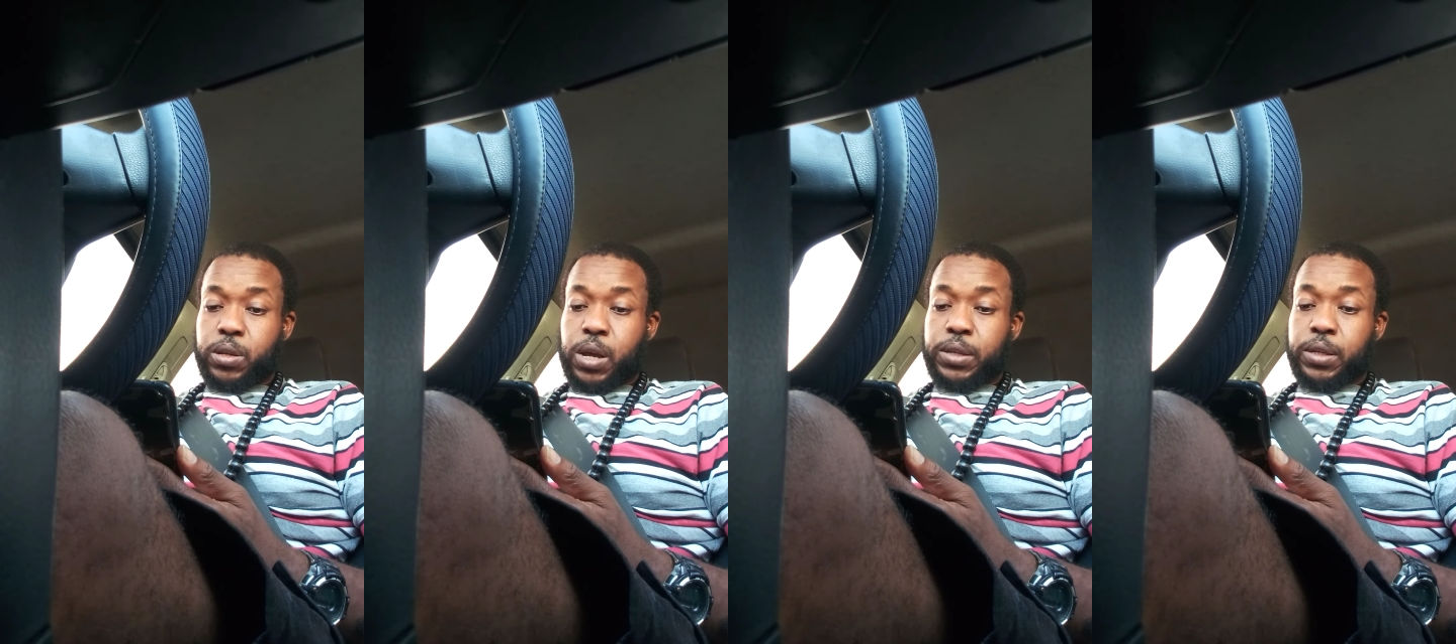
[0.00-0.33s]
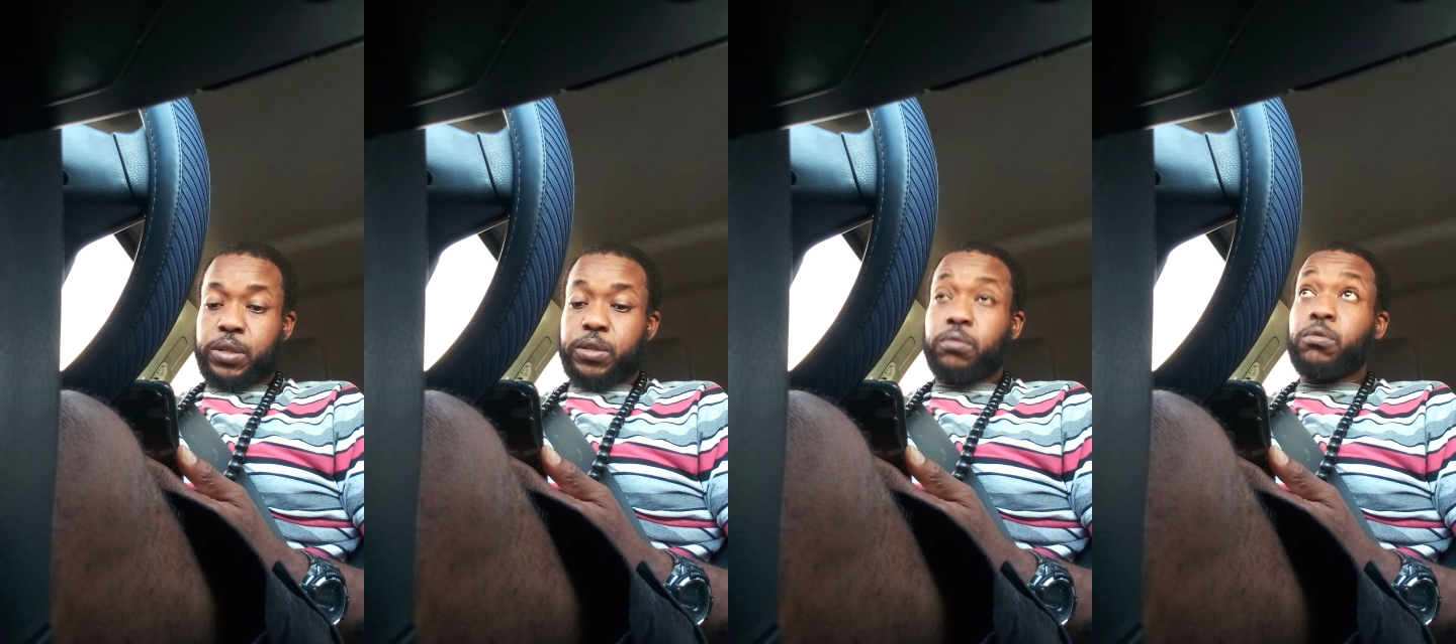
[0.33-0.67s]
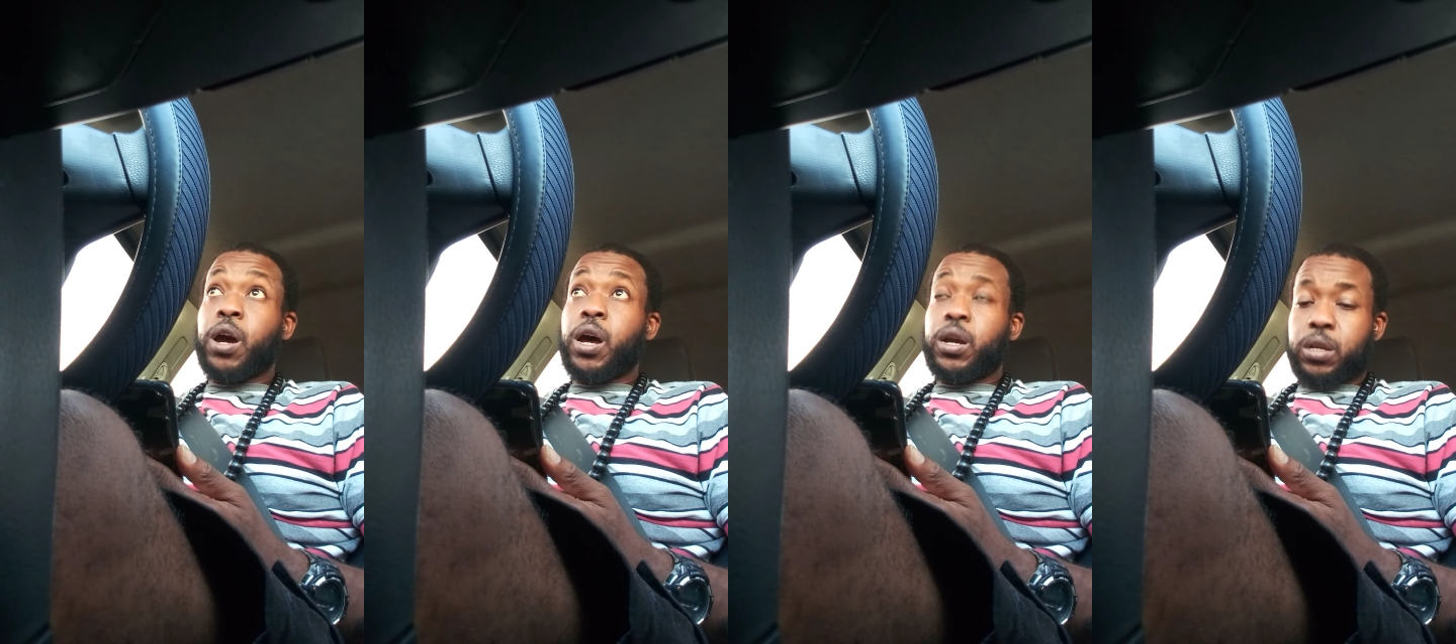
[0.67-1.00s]
that's in
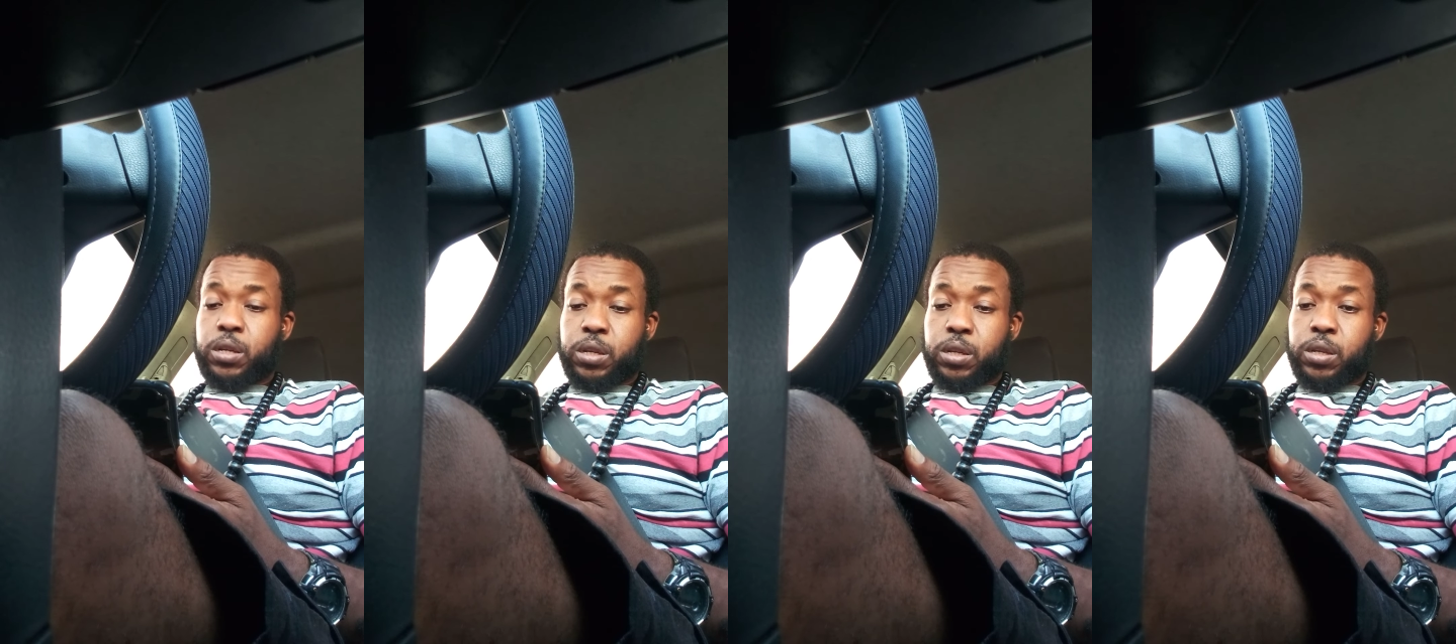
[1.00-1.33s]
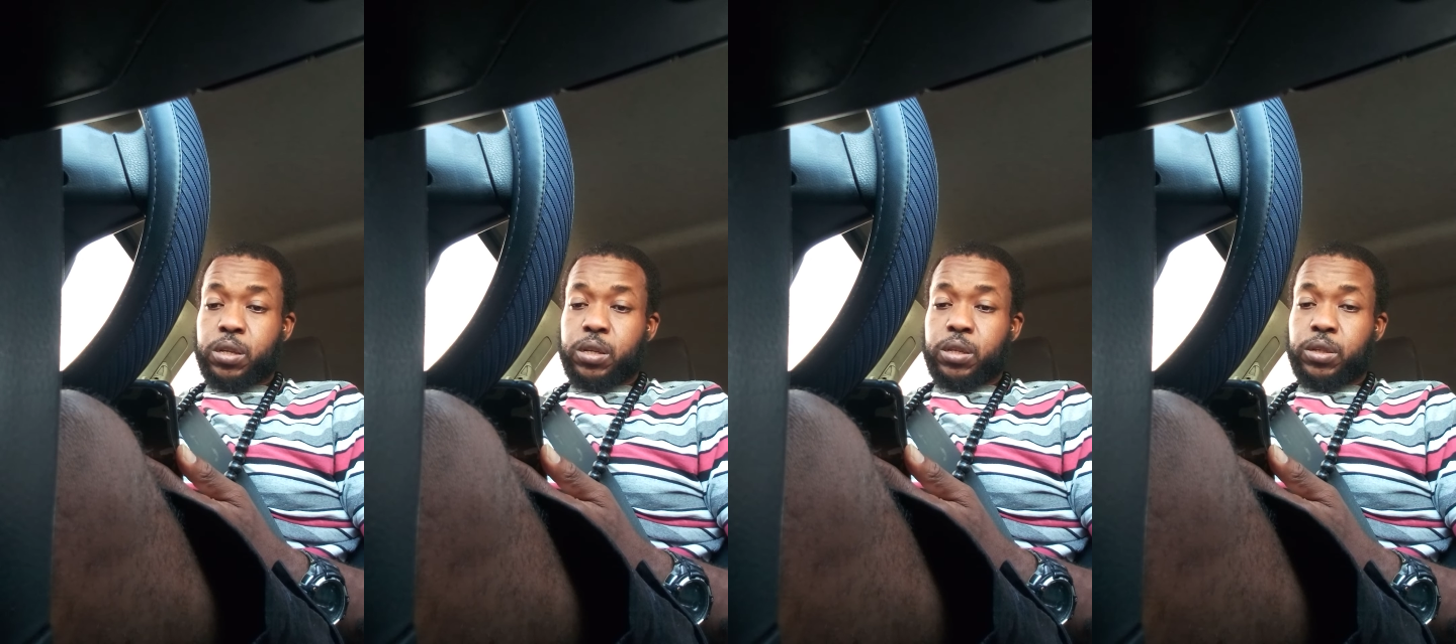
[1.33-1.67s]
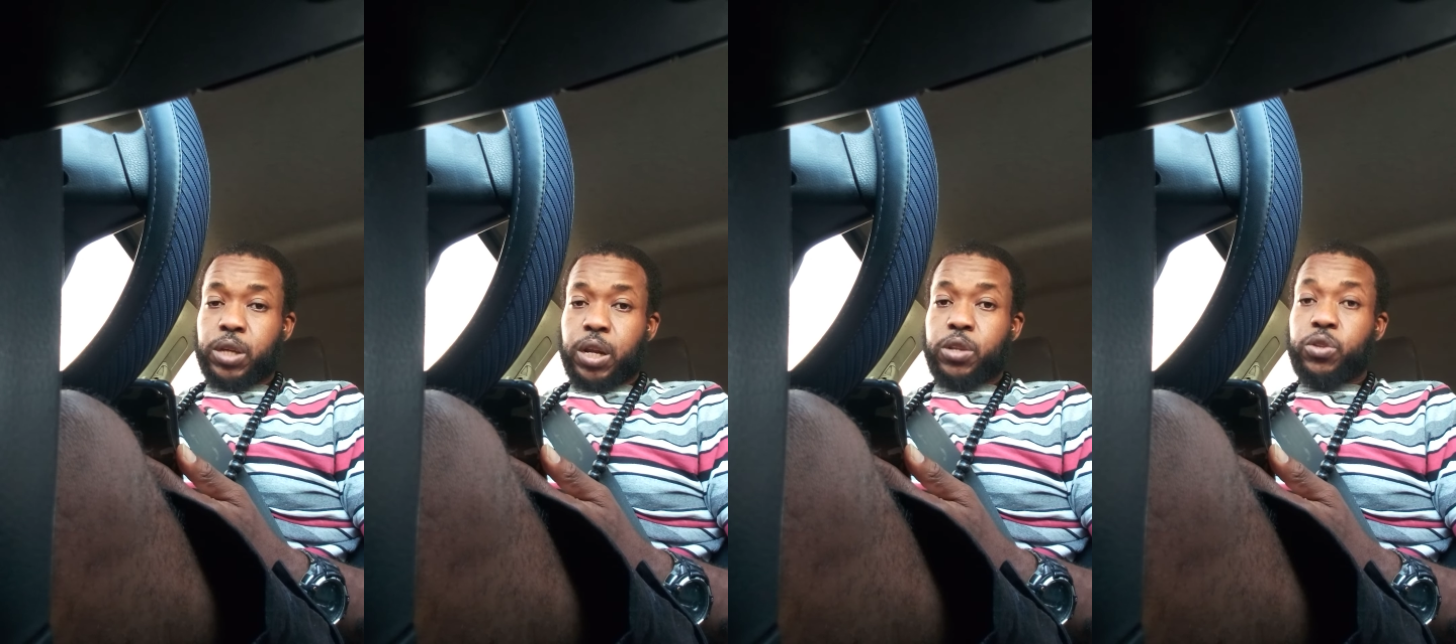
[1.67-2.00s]
Sirach
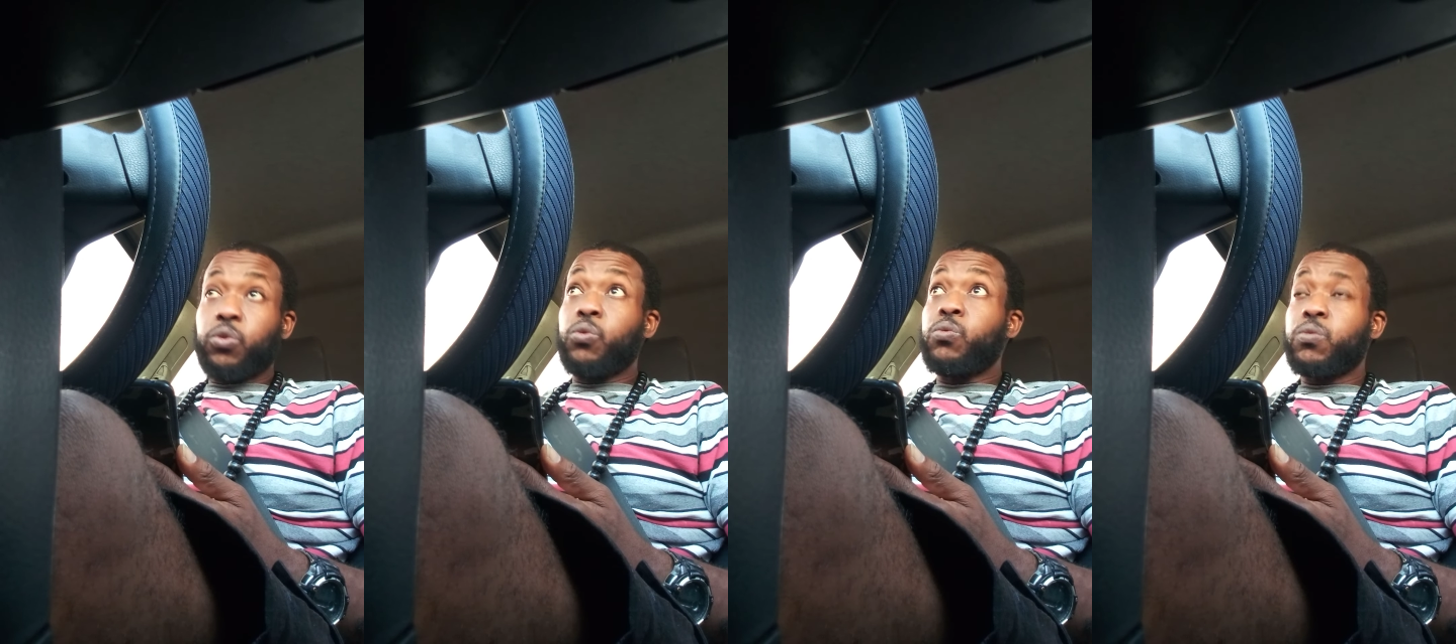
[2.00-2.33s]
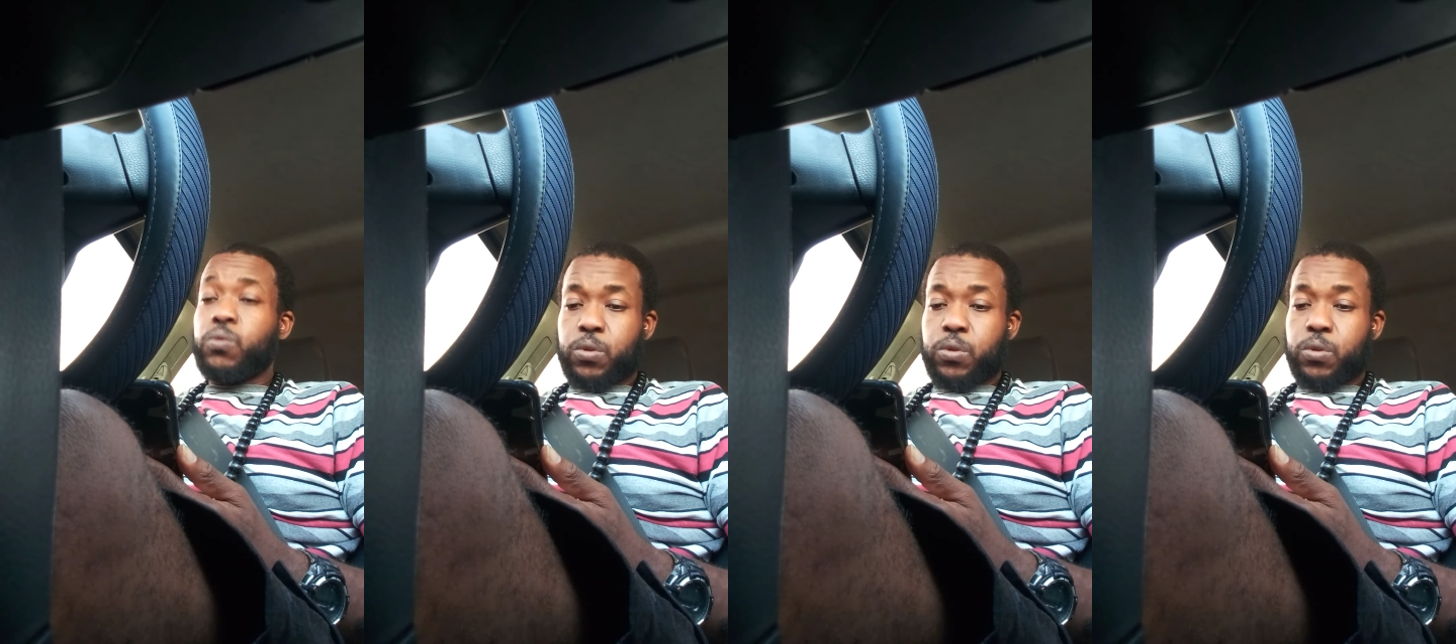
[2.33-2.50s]
chapter 2,